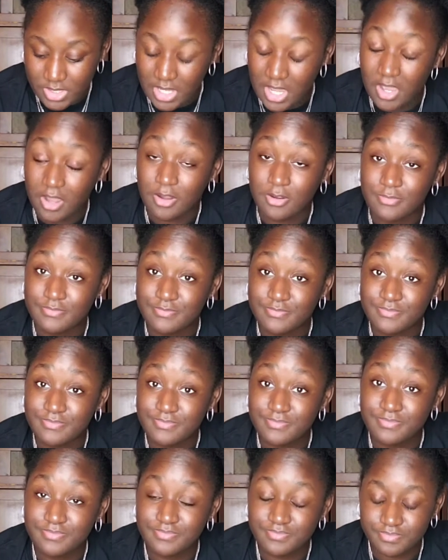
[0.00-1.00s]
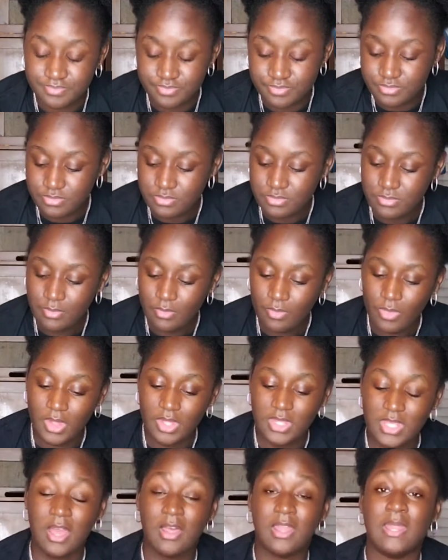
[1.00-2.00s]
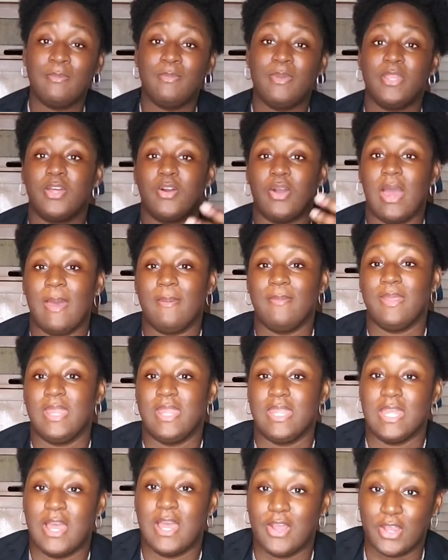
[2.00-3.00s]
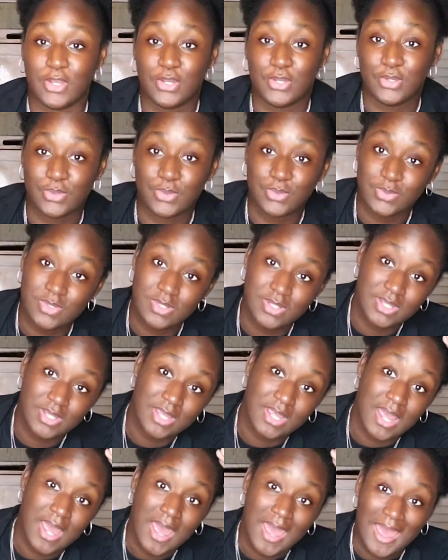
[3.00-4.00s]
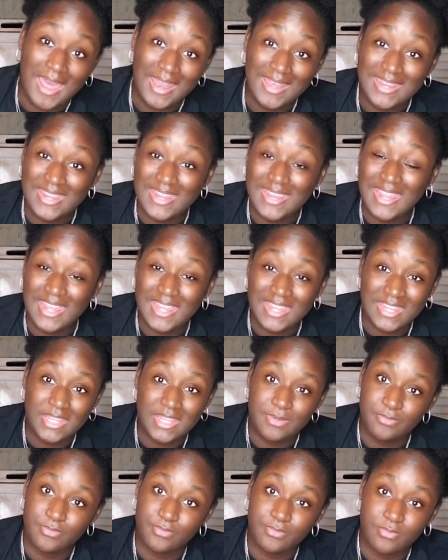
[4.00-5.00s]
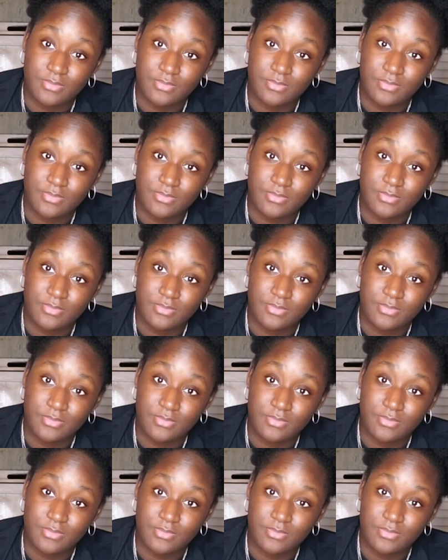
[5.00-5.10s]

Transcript: Y'all, y'all let me know how many y'all can do. I did eight.